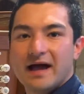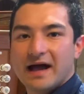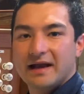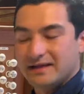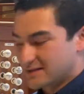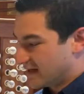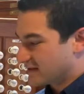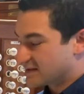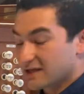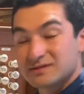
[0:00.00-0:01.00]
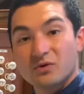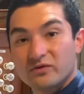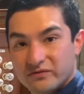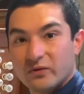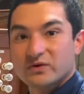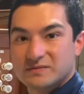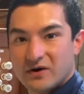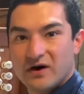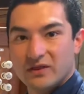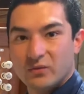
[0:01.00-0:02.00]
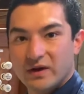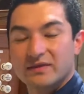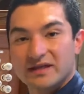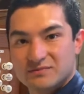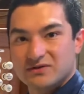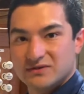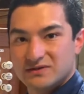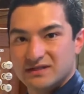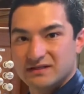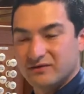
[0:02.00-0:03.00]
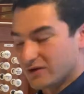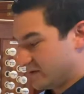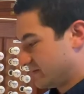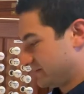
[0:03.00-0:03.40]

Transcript: and as such there's more force behind the wind that's producing the volume.